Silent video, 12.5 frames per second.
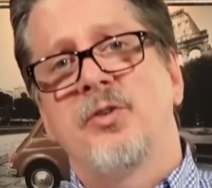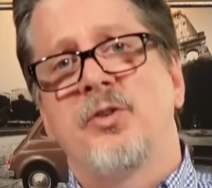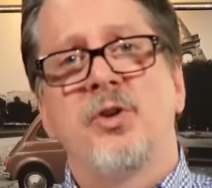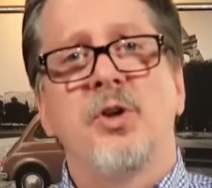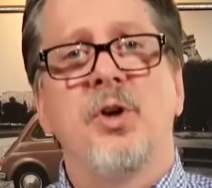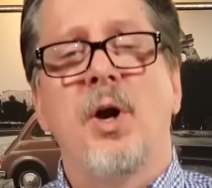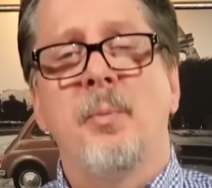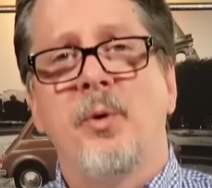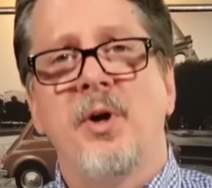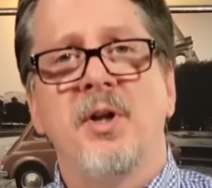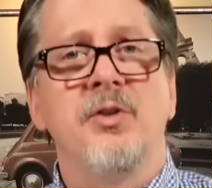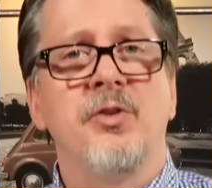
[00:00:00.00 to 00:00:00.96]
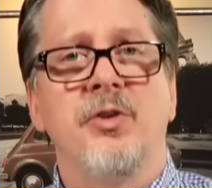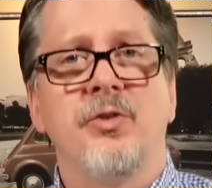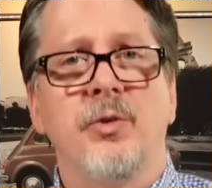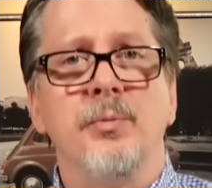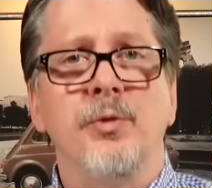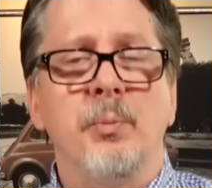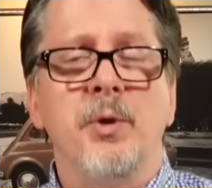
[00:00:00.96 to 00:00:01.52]
is a good operating
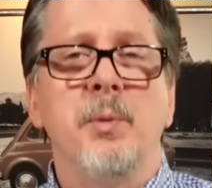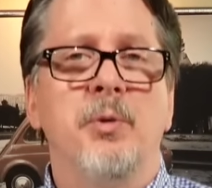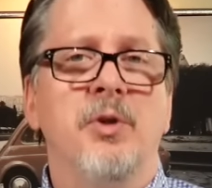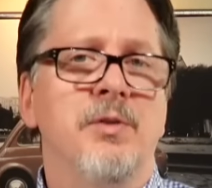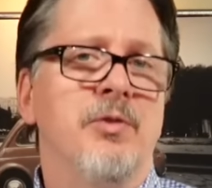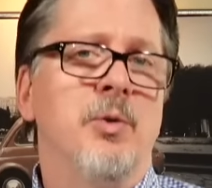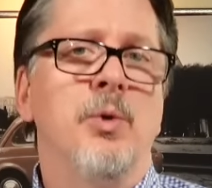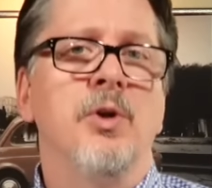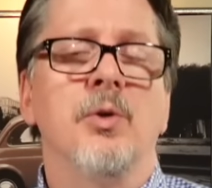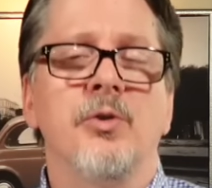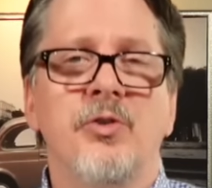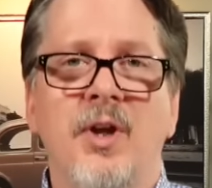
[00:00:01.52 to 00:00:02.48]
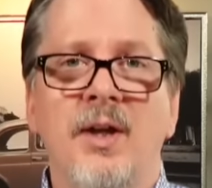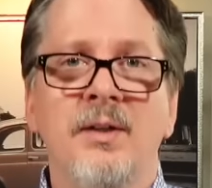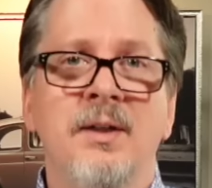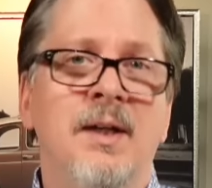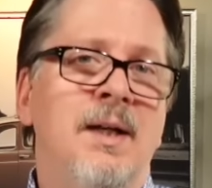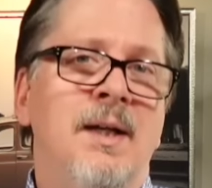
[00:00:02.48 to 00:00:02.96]
system for people living Windows 10.